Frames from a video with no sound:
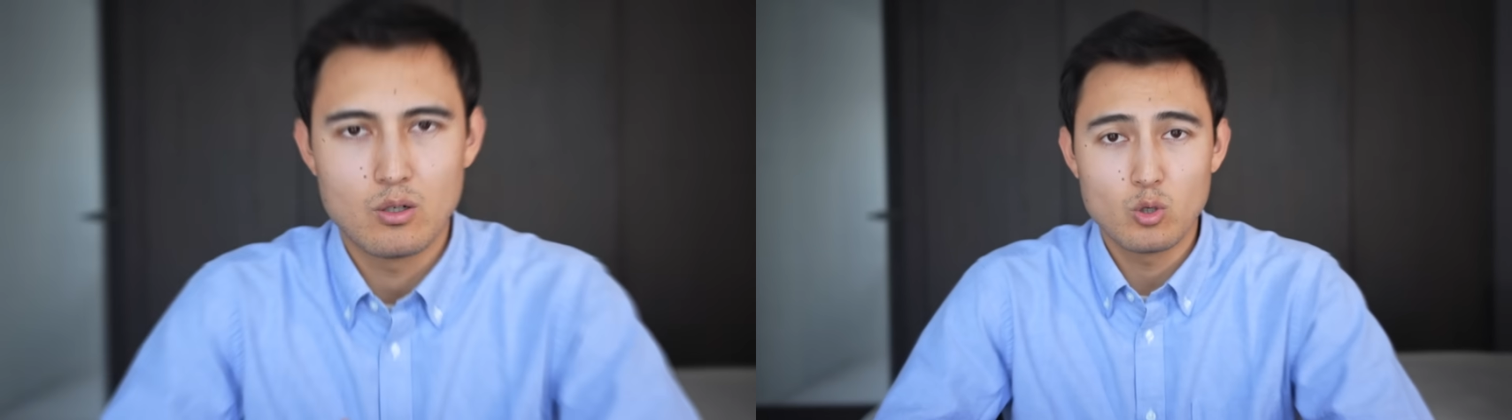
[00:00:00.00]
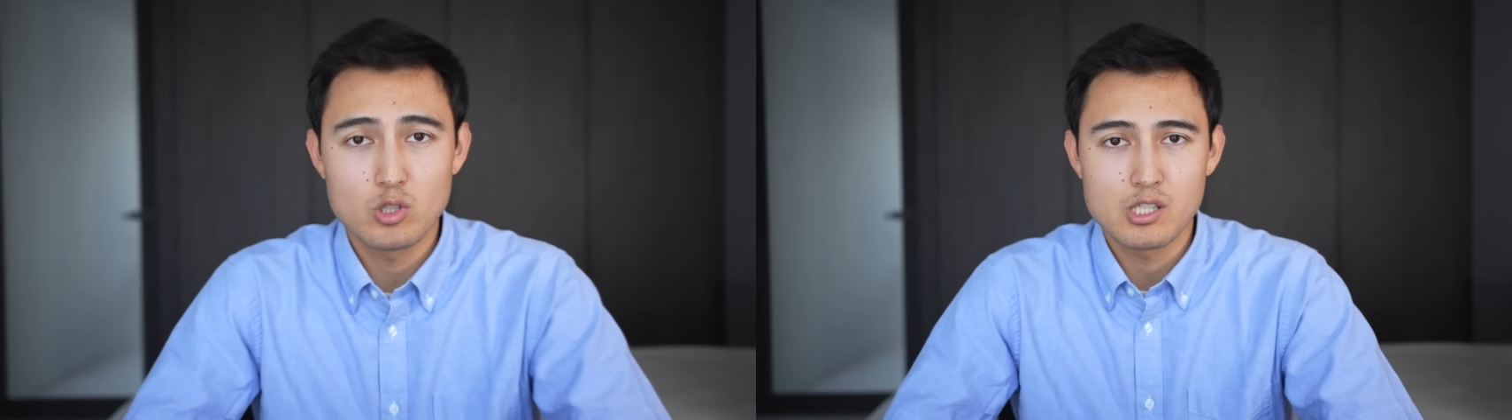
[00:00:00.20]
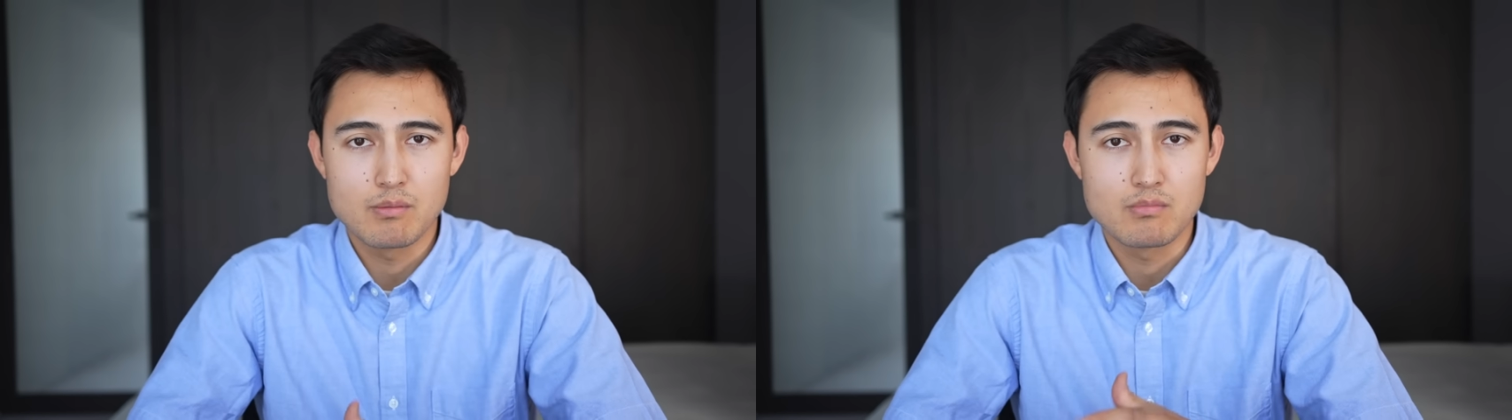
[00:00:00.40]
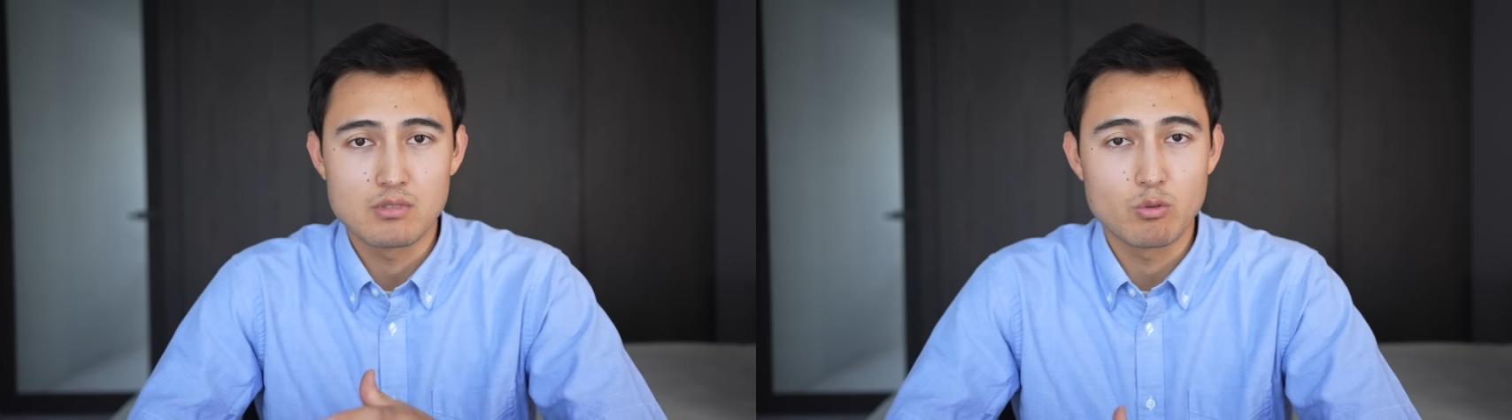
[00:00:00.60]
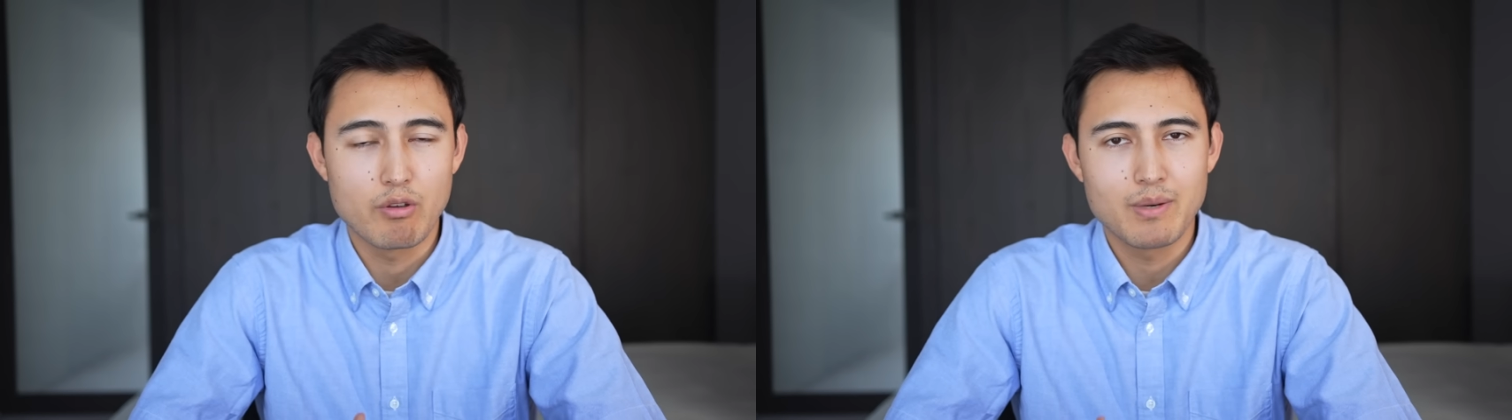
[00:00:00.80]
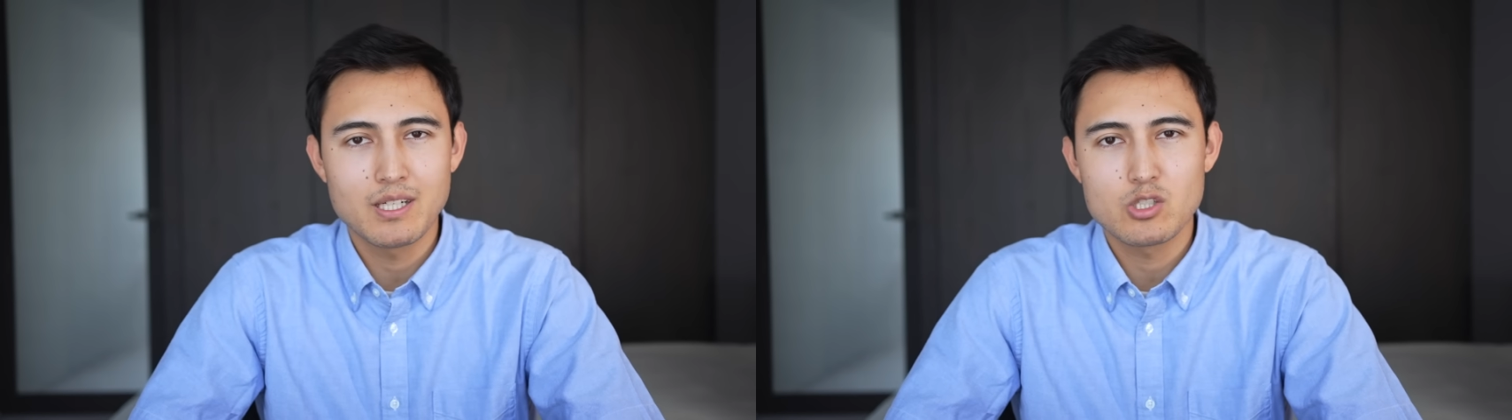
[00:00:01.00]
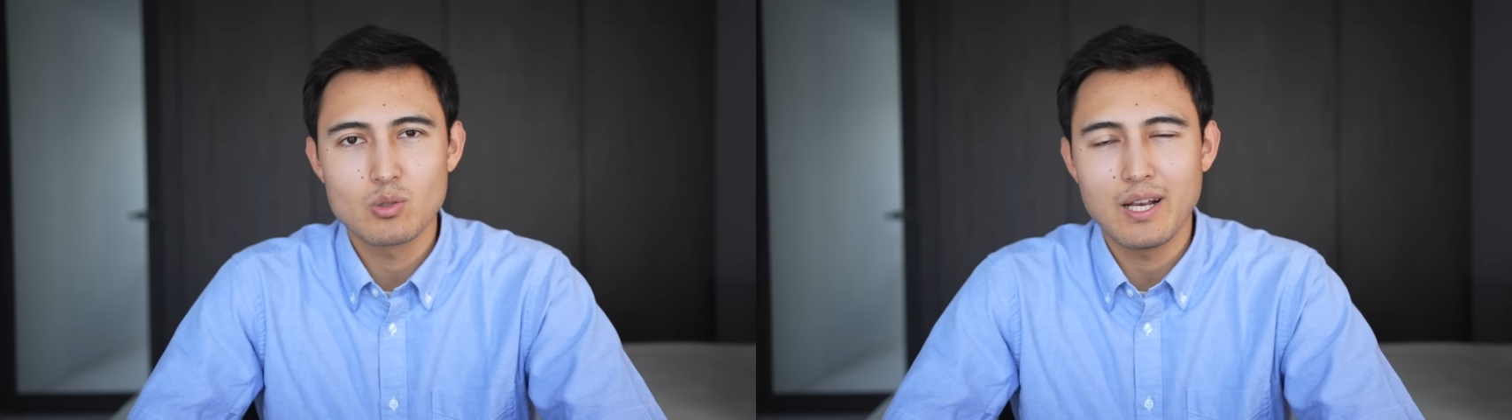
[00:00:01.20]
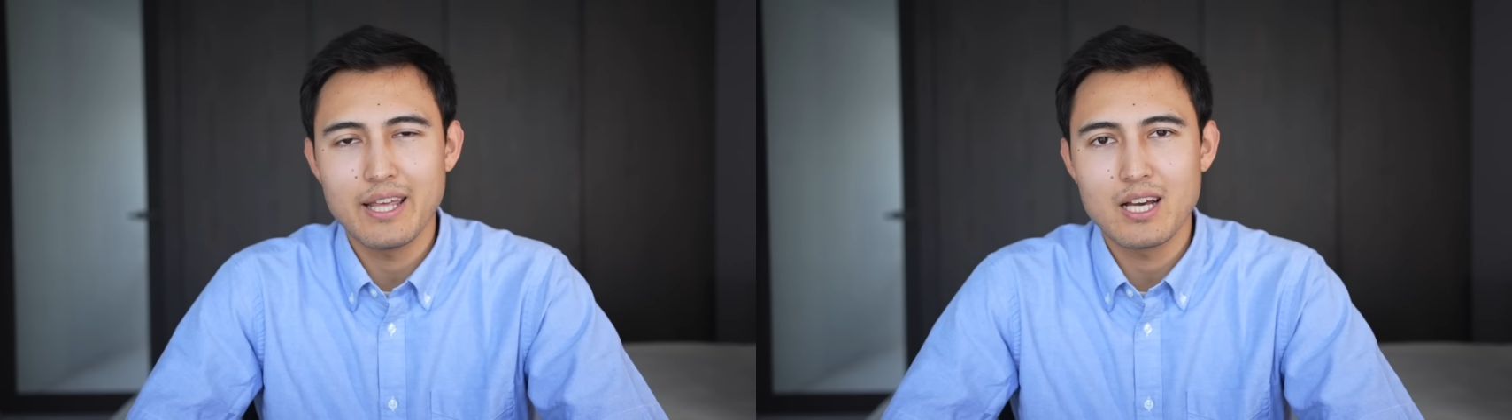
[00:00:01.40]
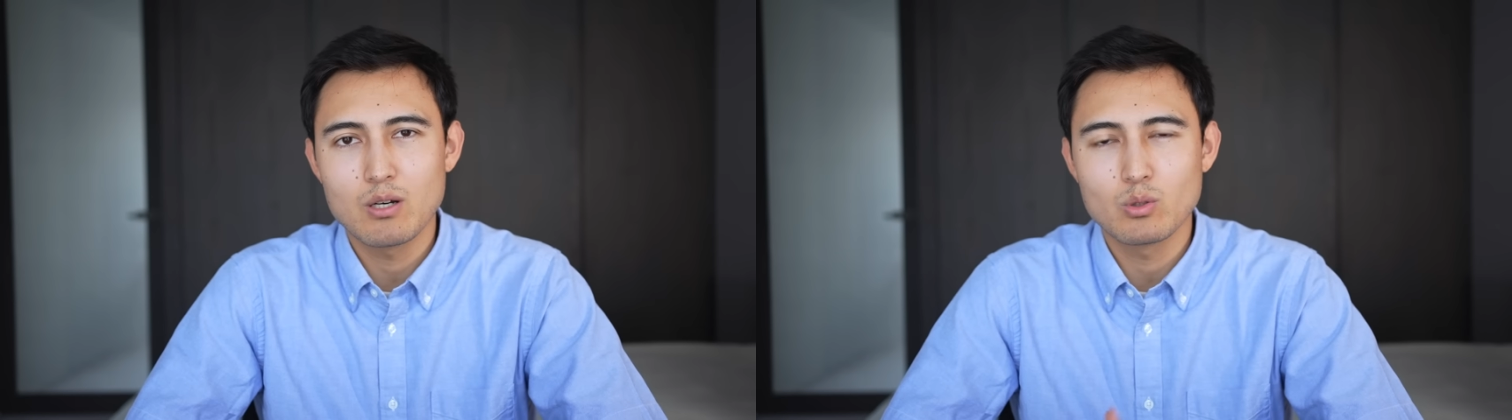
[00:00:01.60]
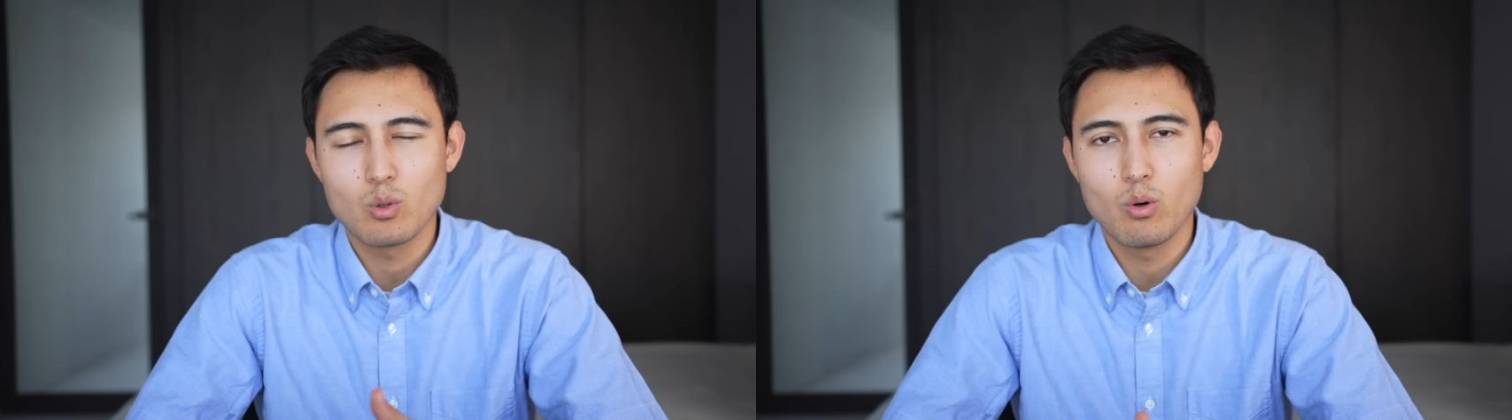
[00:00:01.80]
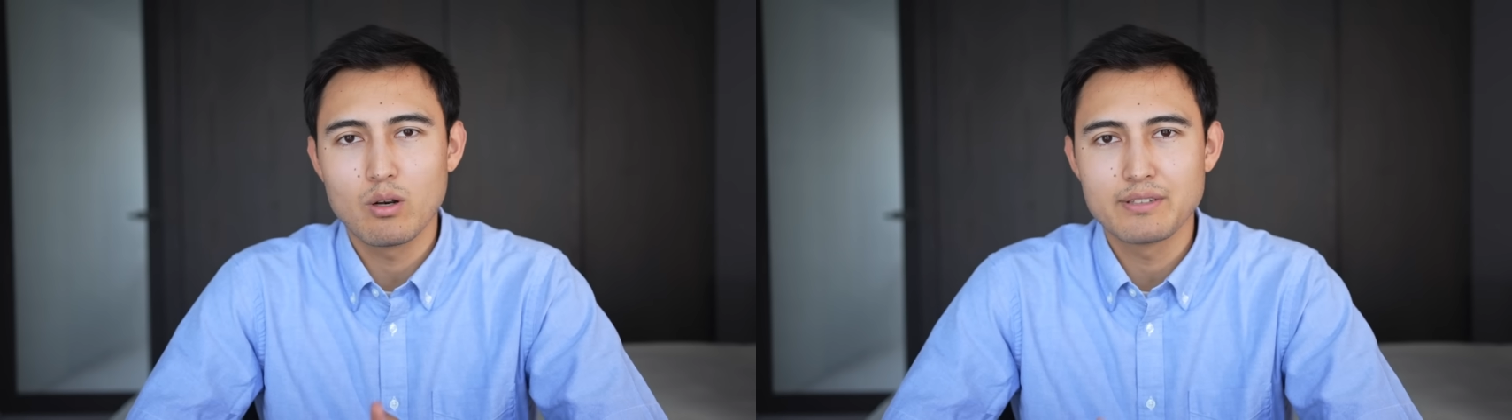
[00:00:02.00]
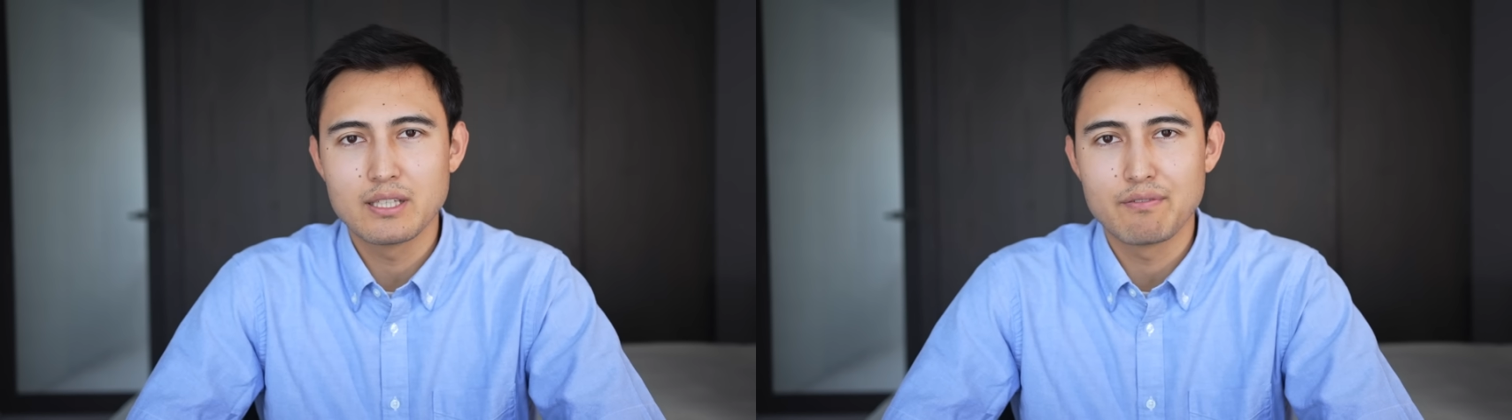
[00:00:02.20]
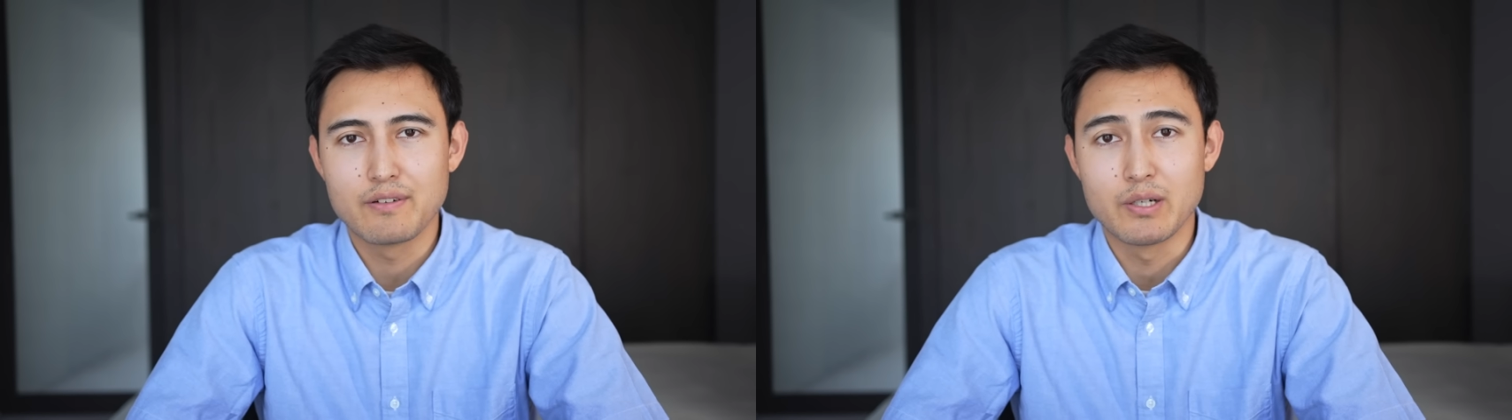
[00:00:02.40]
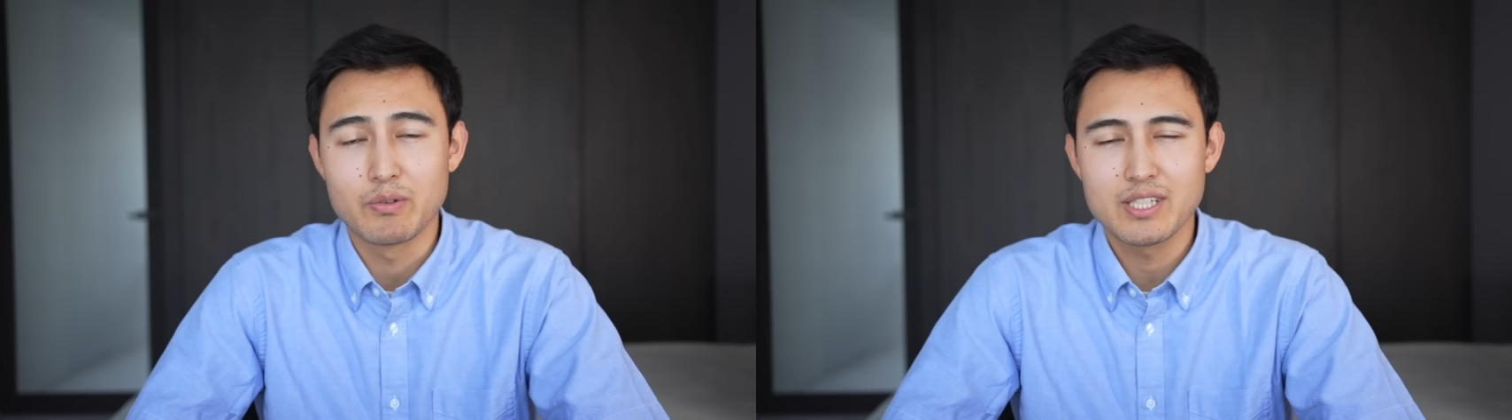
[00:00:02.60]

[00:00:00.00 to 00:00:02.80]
Awesome, so we've managed to lay out all of the different